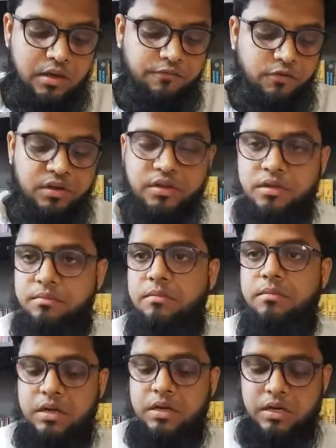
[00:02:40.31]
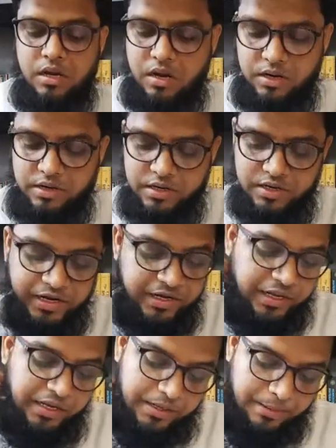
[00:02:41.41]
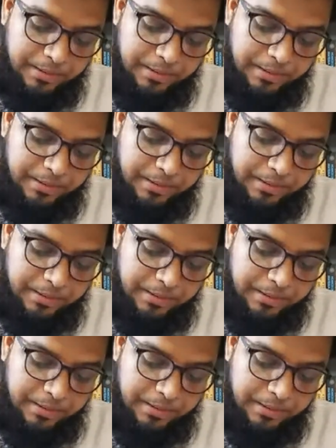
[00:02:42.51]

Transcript: Aphorism number 180.